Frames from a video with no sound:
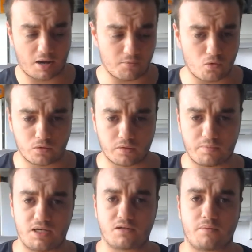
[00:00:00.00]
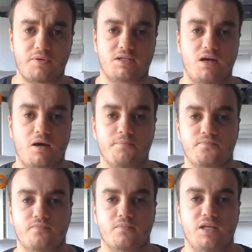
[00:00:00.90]
All the beers I picked up
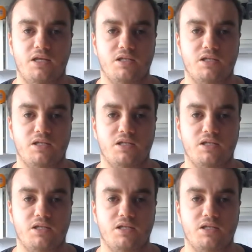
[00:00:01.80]
in